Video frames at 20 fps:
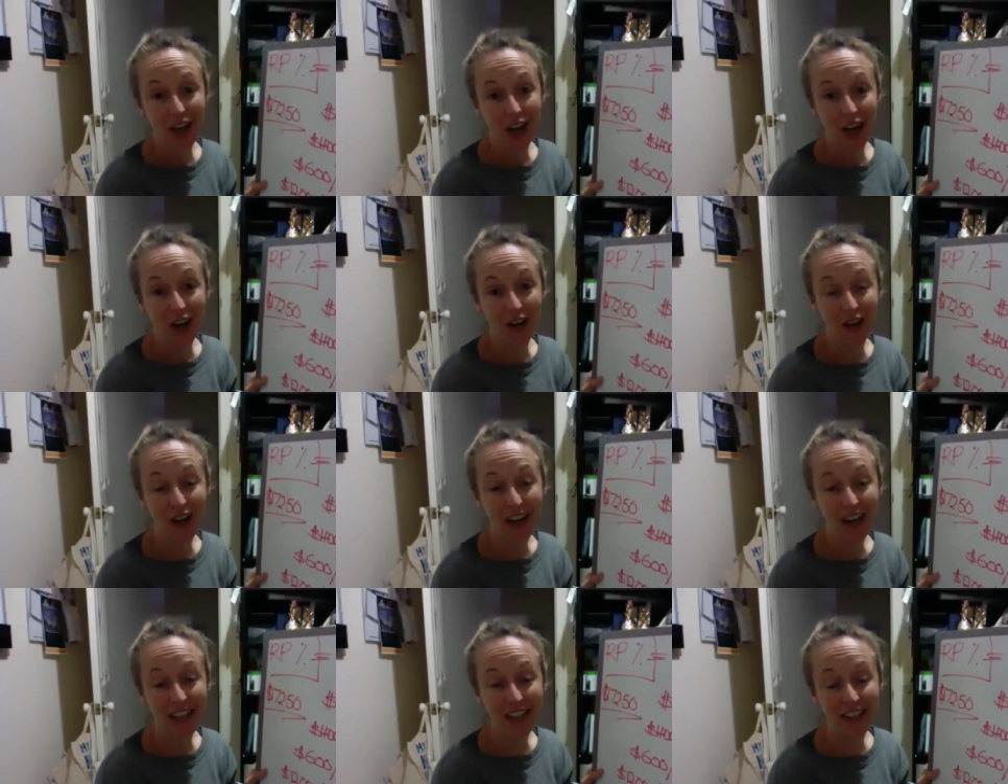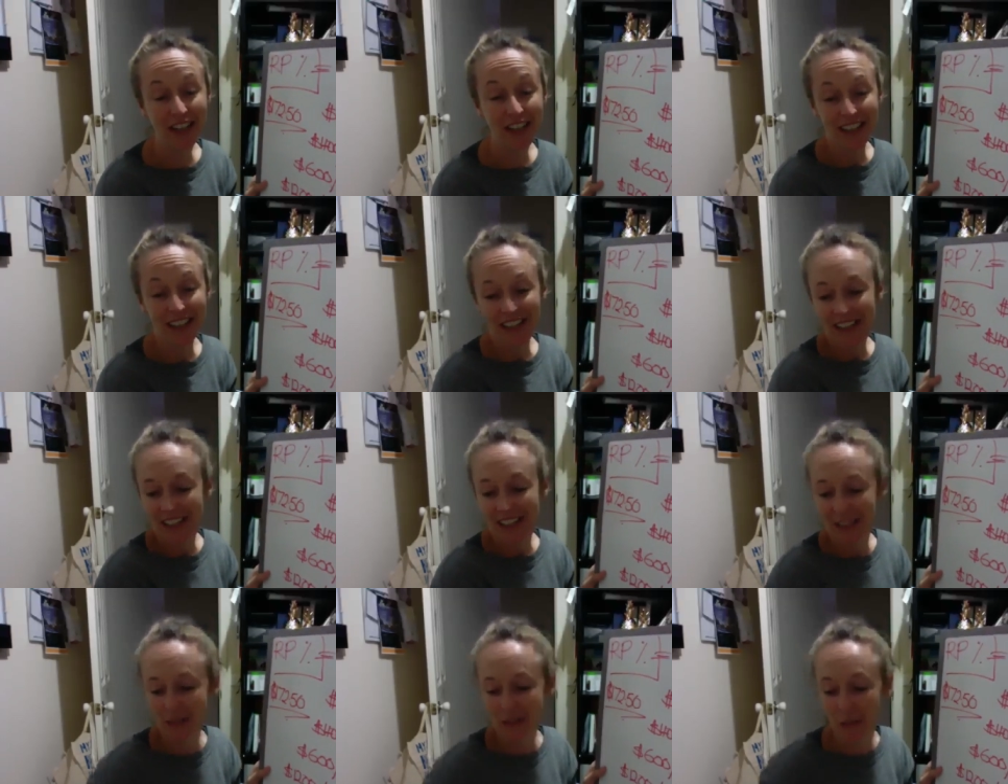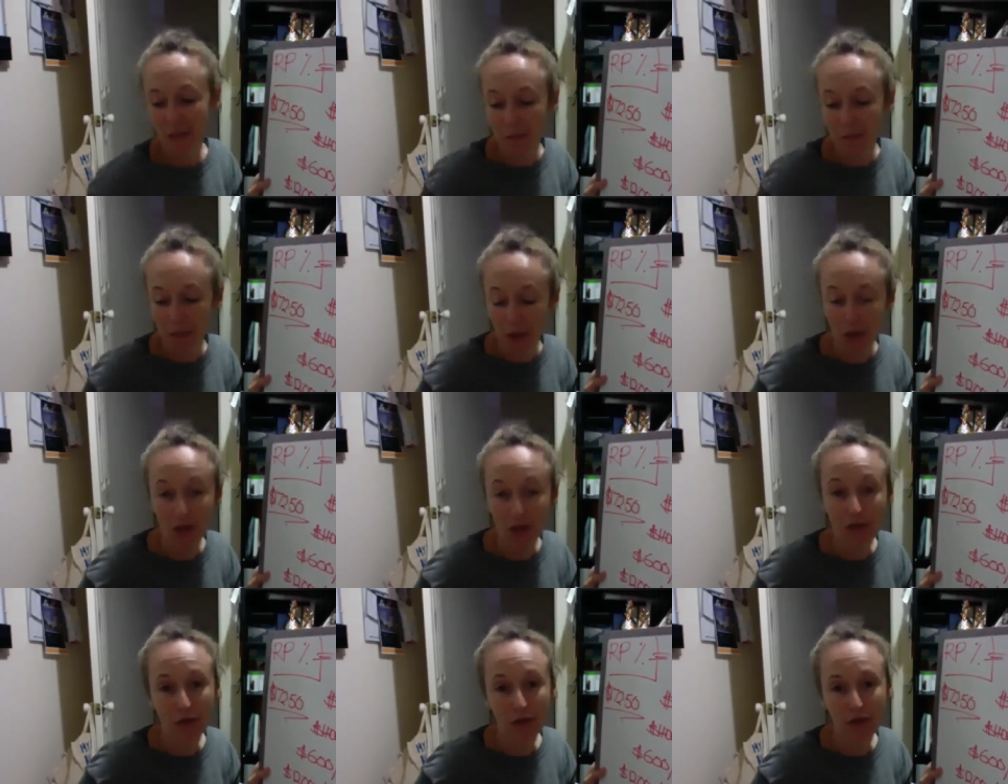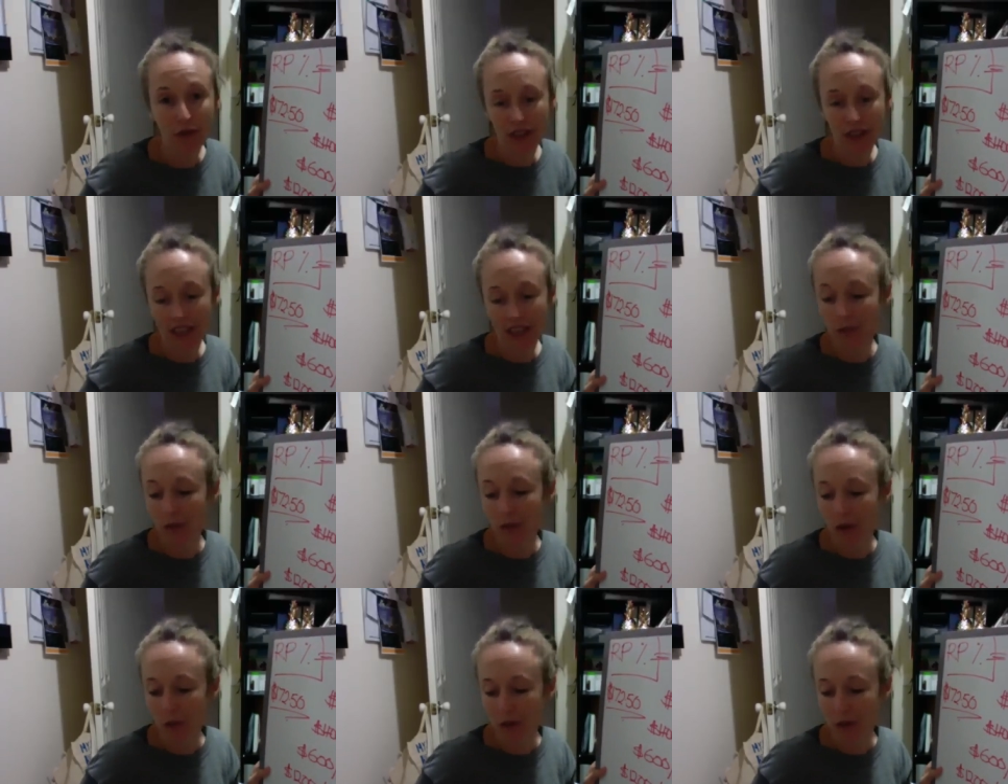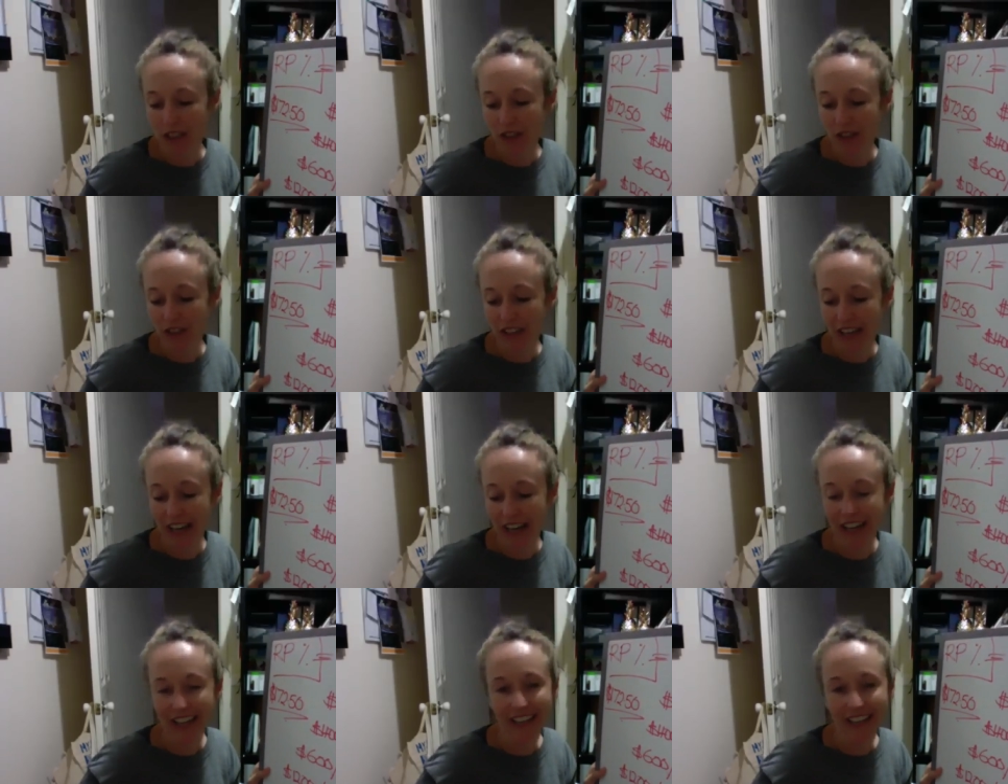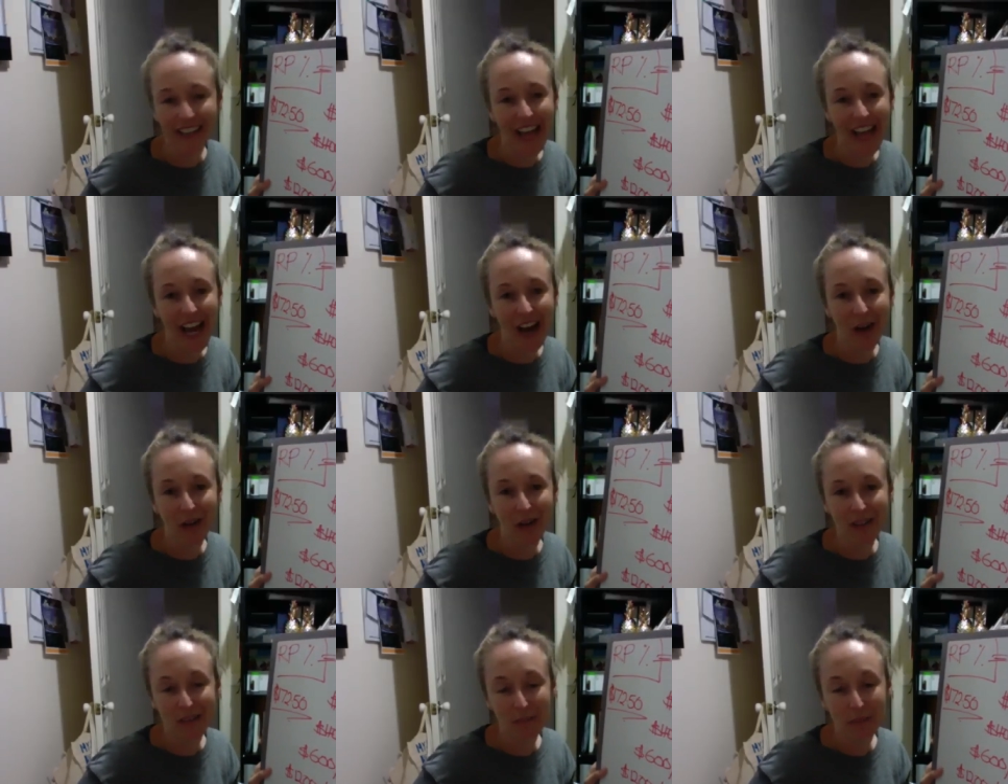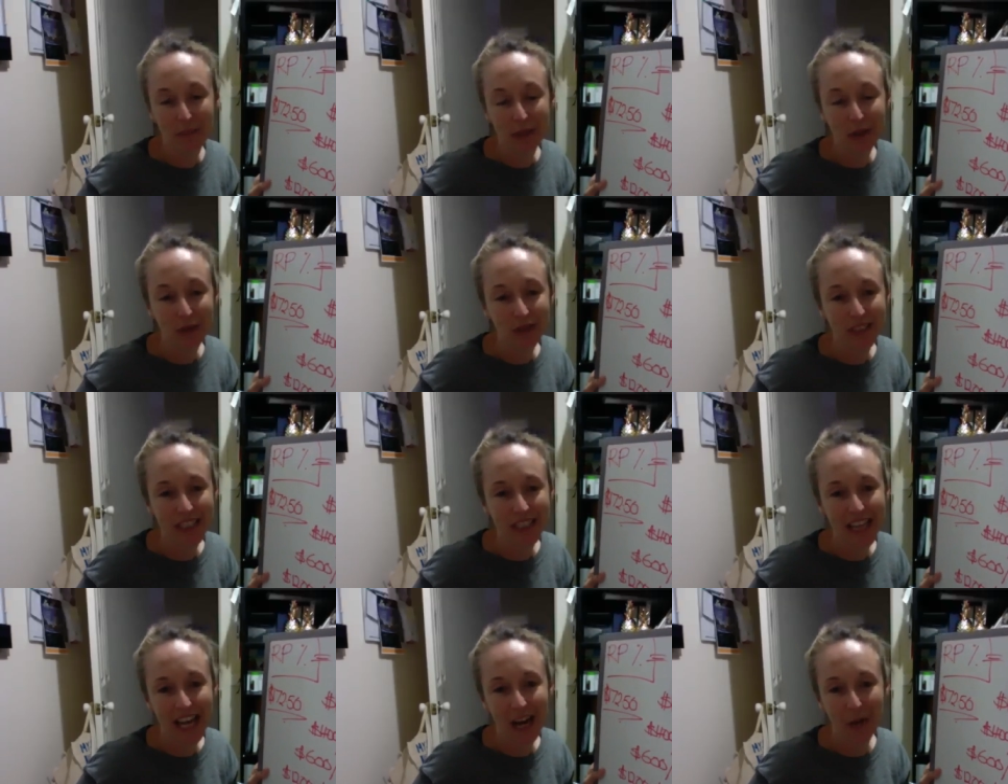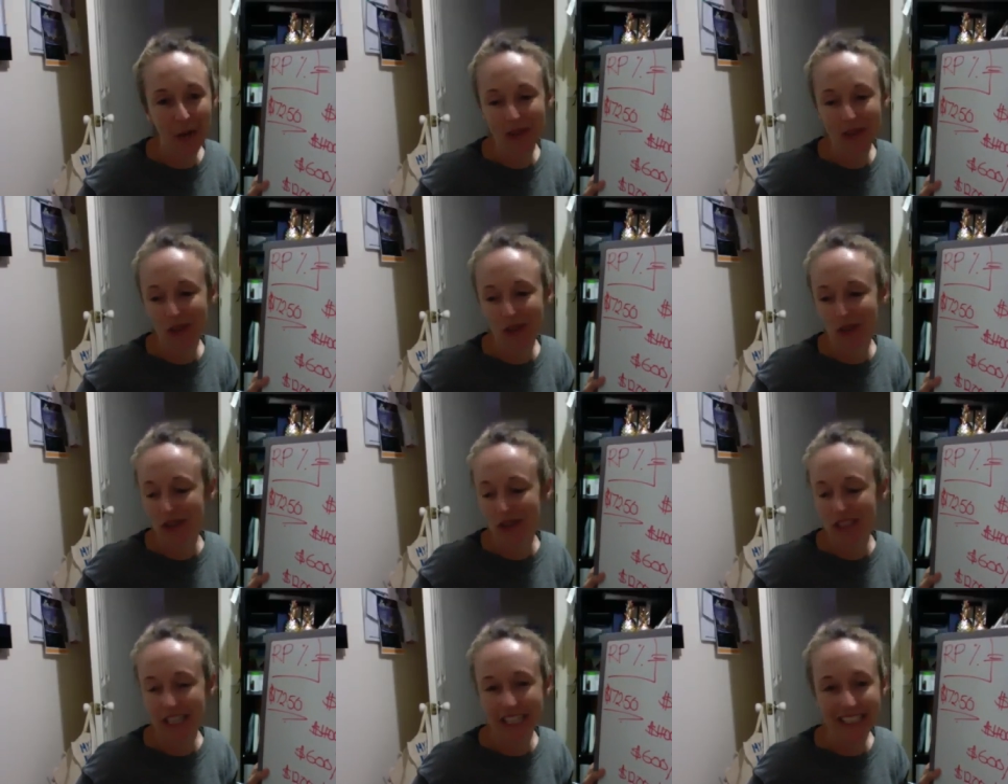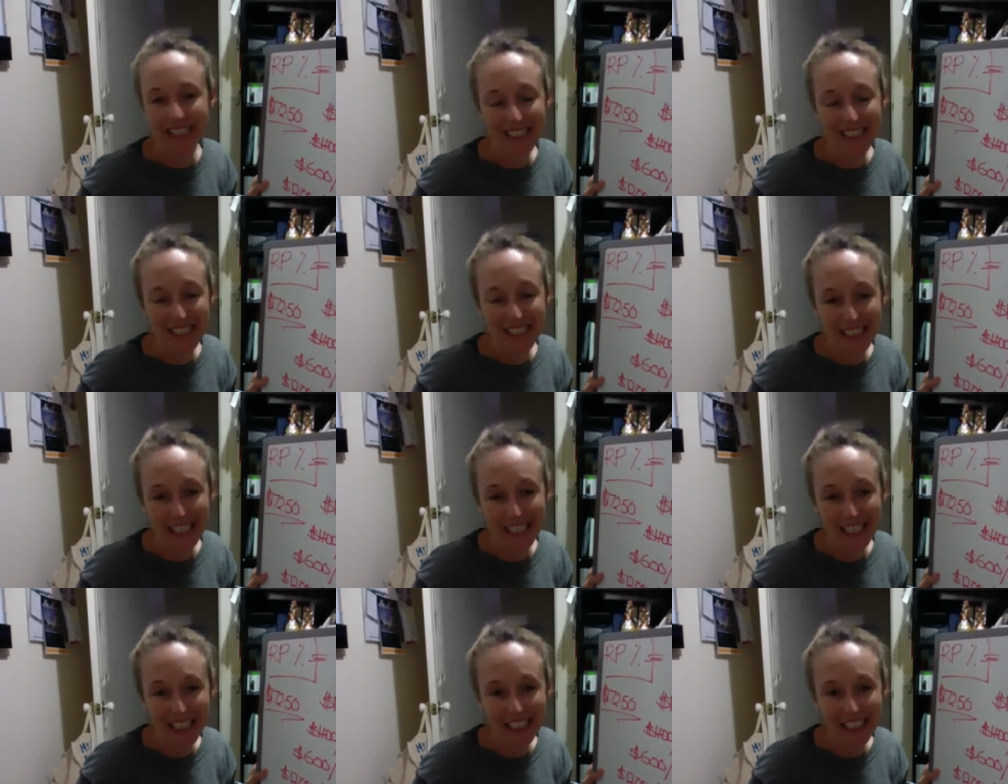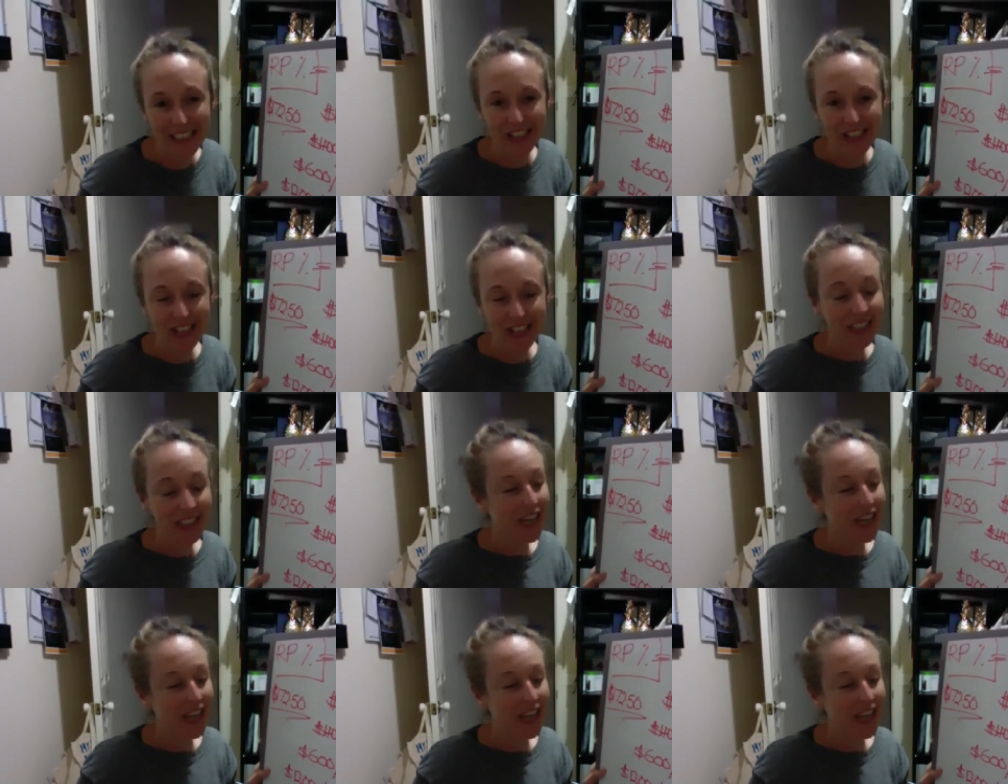All right, it's a beautiful thing what we create and how it's built and how we do teach to teach.